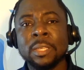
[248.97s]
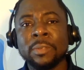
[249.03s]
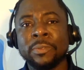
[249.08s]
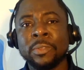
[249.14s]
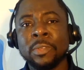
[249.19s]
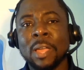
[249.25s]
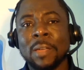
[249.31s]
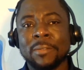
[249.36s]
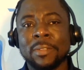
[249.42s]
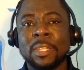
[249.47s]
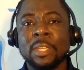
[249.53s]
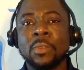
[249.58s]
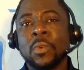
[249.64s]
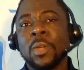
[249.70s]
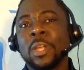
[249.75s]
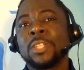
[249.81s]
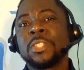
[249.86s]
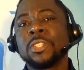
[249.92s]
if you have any
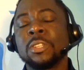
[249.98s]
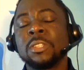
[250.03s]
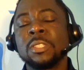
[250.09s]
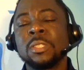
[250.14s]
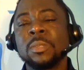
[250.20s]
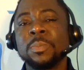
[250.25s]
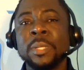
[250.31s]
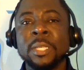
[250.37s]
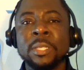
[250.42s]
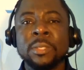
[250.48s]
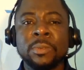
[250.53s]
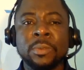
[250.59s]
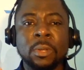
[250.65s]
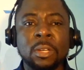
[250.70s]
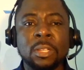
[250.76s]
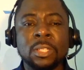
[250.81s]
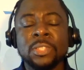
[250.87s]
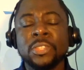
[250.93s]
questions
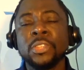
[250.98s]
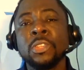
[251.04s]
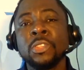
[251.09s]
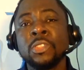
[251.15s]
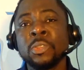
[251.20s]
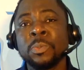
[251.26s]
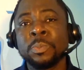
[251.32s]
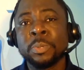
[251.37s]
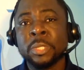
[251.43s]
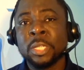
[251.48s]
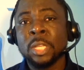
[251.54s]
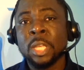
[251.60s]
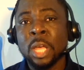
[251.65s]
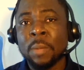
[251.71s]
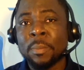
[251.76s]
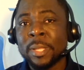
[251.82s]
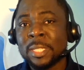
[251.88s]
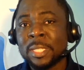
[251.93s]
please continue to put
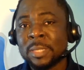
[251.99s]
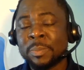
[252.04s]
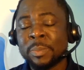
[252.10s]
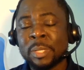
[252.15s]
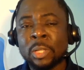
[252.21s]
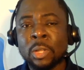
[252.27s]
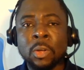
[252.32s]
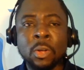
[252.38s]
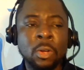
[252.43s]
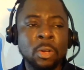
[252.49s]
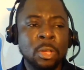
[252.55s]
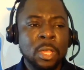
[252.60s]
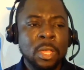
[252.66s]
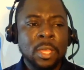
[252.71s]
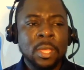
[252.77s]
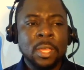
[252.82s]
comments below